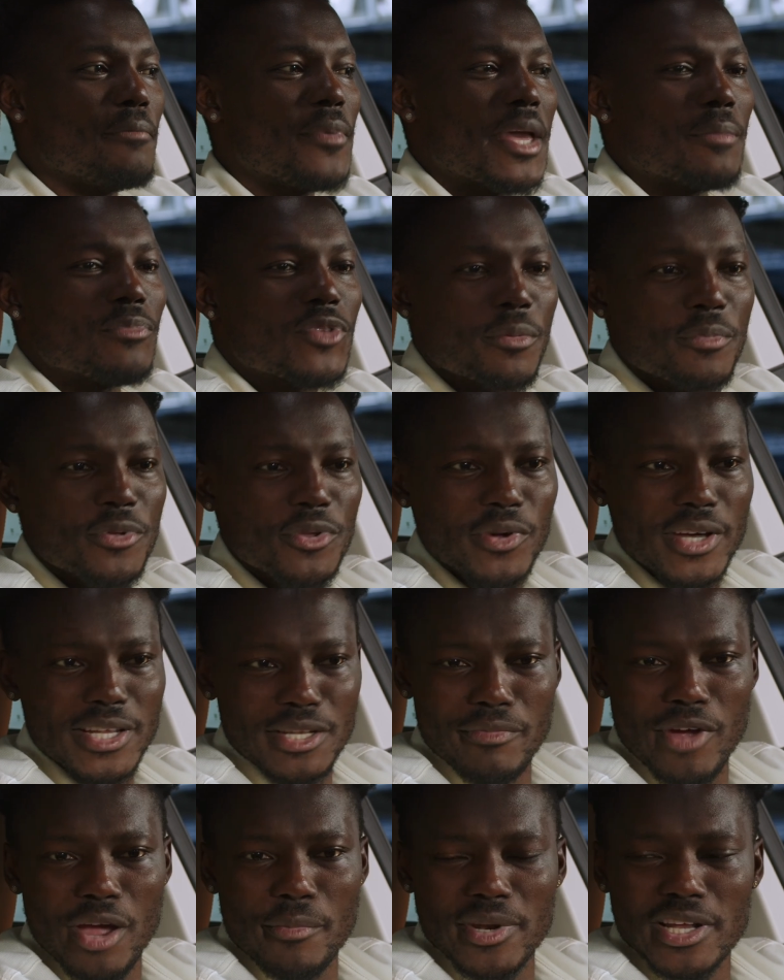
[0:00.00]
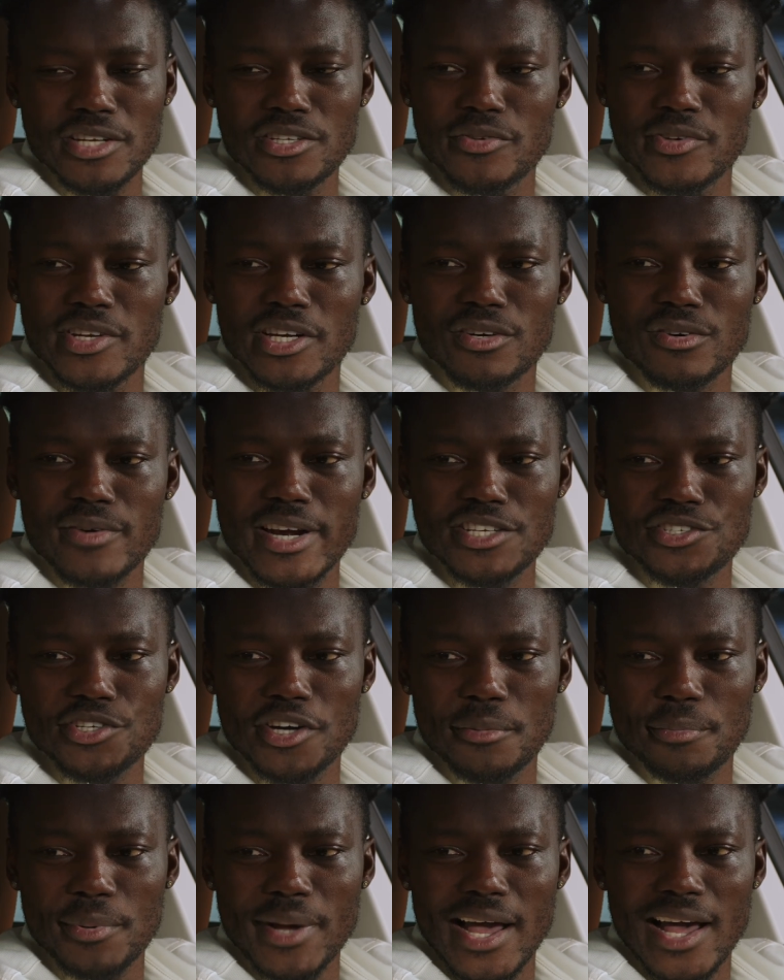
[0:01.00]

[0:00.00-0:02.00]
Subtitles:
BMW at the moment are doing a great job